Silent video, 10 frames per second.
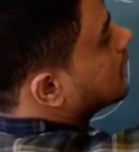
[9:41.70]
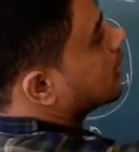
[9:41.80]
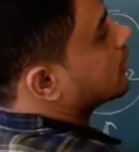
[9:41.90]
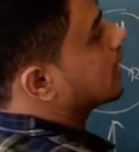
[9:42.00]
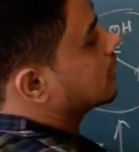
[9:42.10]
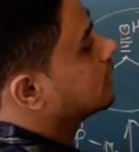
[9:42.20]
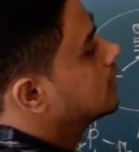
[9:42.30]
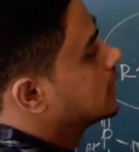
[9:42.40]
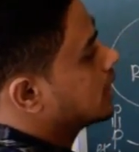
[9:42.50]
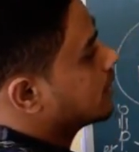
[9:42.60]
I have get.
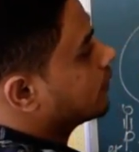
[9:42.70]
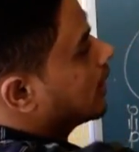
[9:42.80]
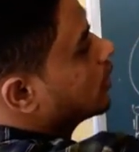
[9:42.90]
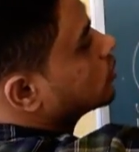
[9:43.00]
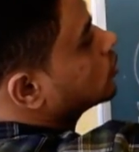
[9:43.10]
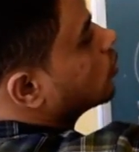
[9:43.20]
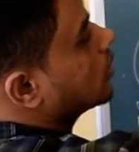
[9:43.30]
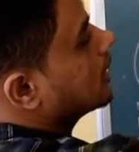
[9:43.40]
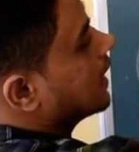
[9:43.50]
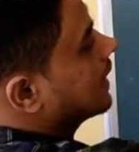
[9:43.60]
If I use
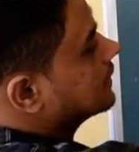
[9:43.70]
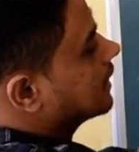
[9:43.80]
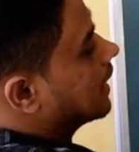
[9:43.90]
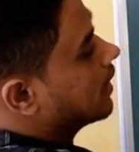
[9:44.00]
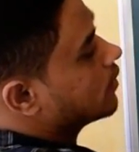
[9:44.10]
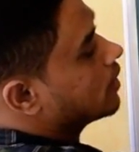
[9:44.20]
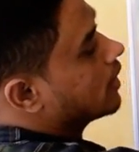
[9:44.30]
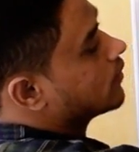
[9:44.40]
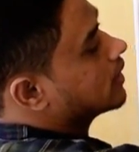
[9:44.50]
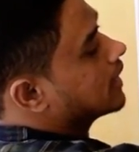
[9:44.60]
only acid, I
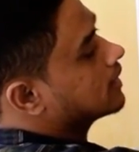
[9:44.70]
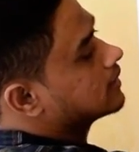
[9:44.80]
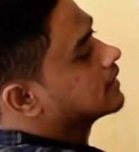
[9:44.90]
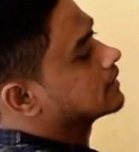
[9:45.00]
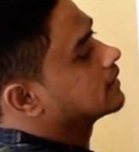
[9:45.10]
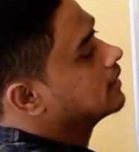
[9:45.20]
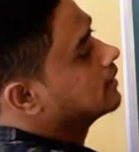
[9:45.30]
will get this.